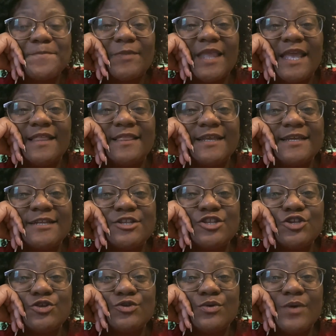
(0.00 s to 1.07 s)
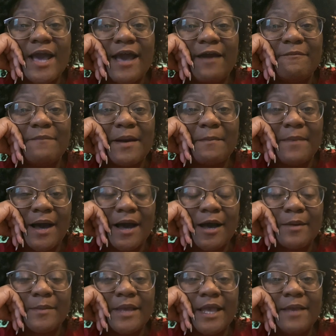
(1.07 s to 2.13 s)
and then to have my
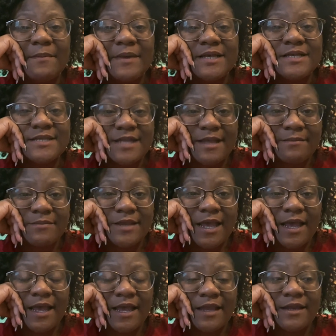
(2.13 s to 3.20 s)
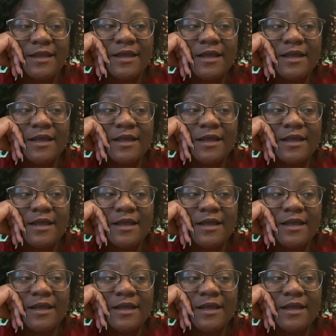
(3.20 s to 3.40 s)
mom and my stepdad